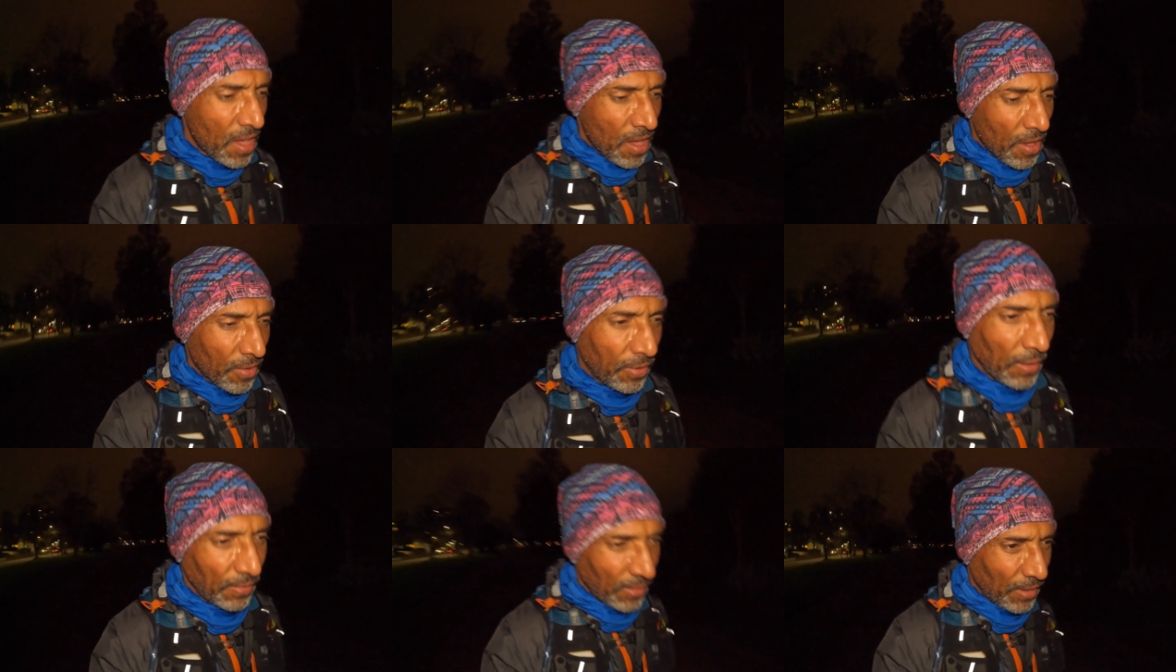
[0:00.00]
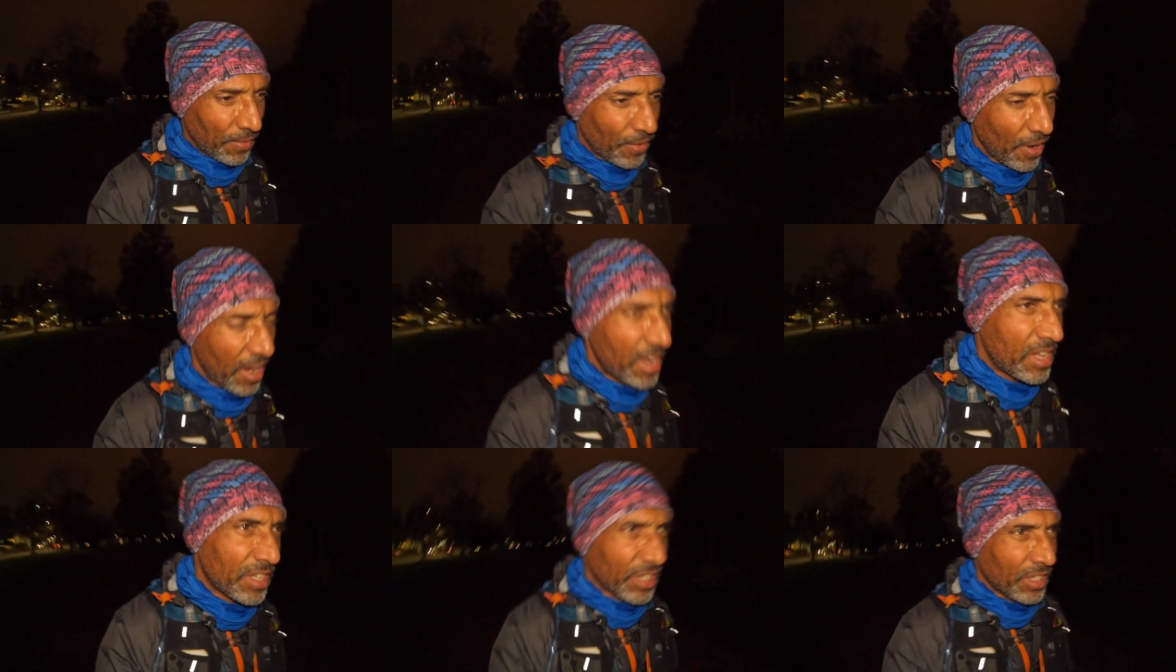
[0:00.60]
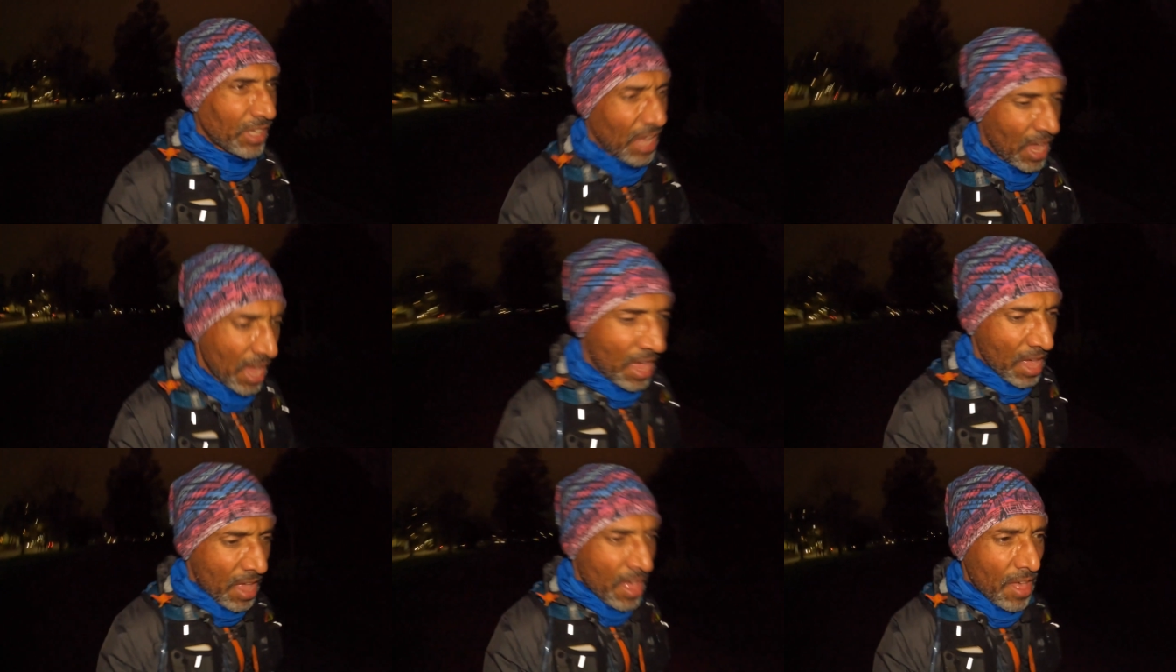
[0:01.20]
50 for ages.
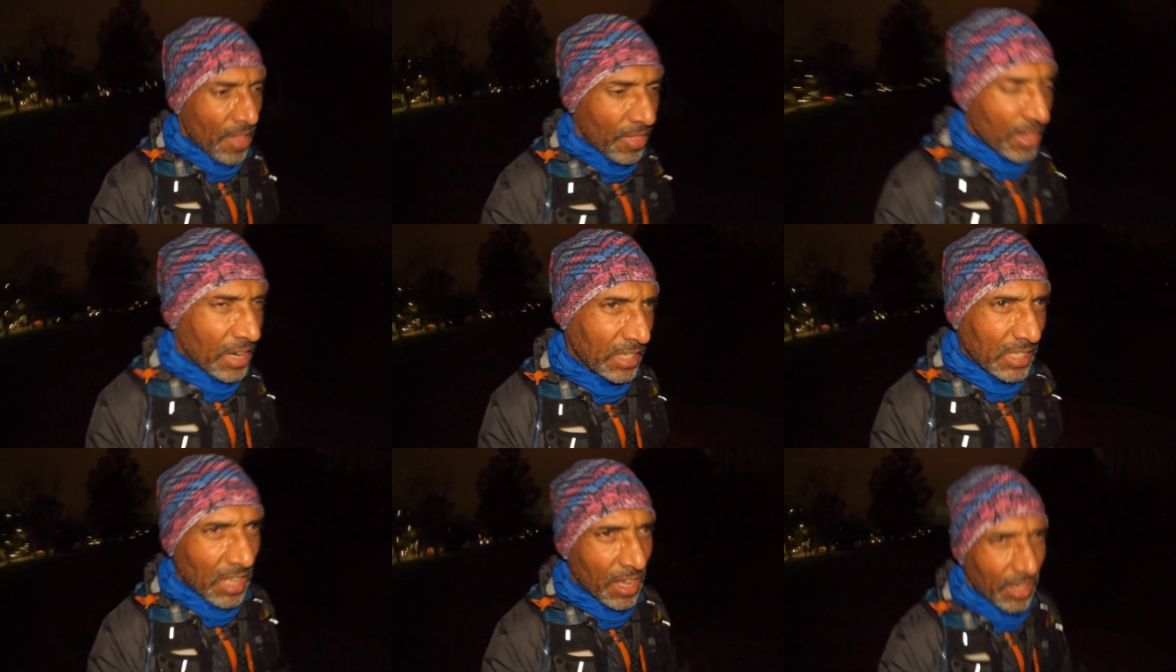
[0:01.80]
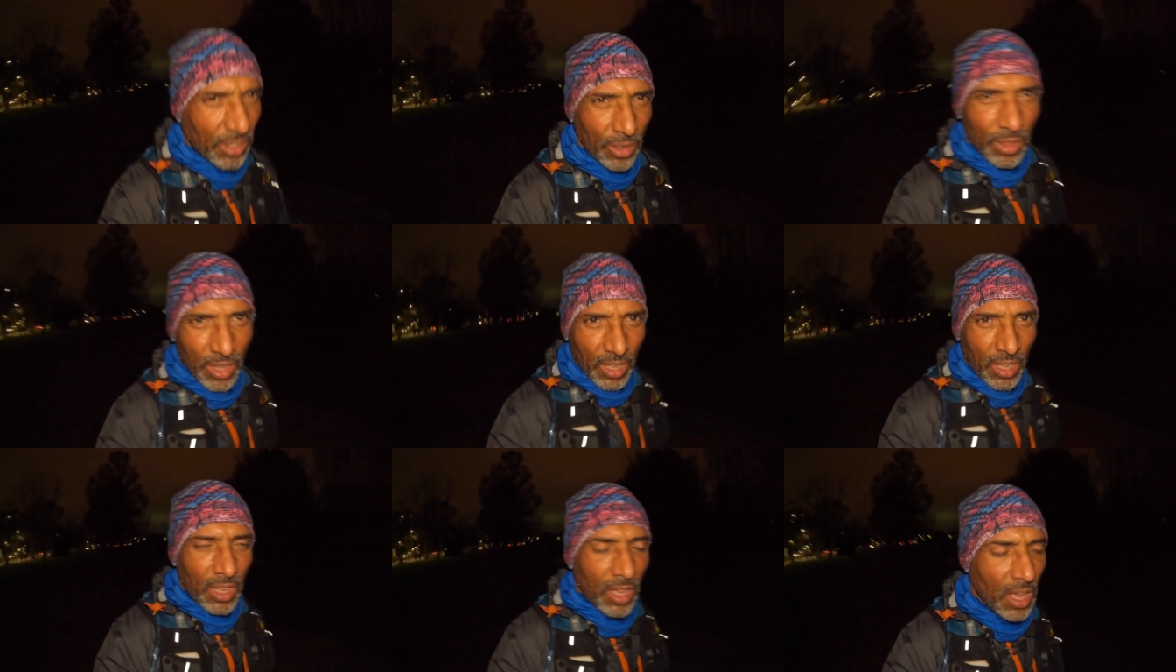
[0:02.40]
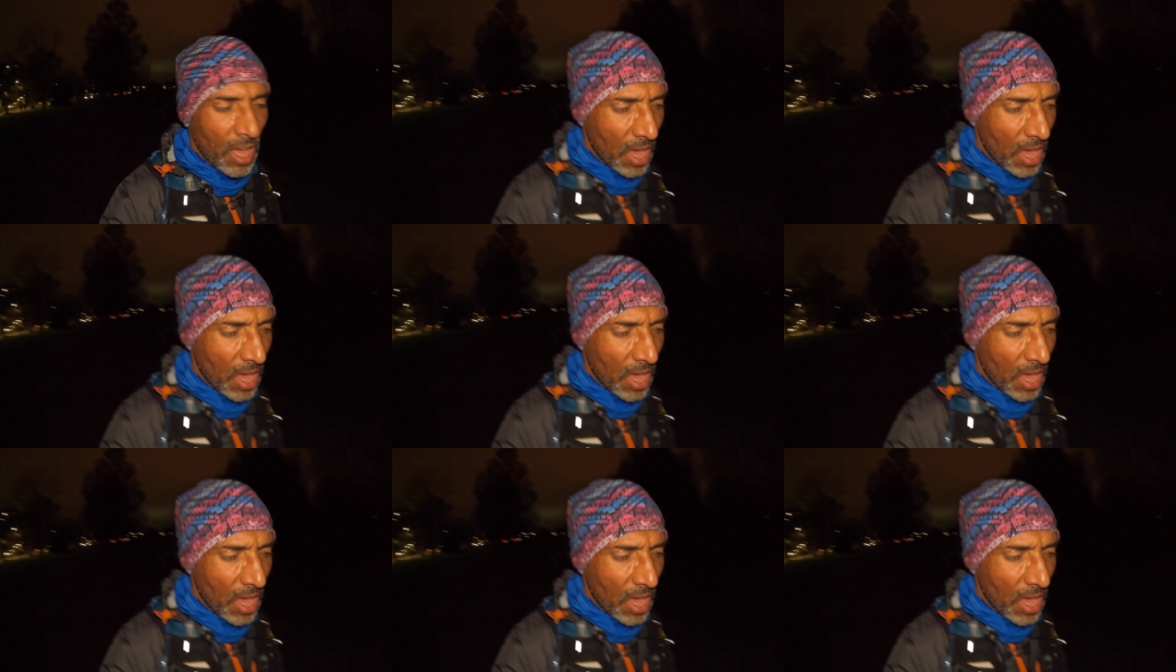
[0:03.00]
Then I started doing the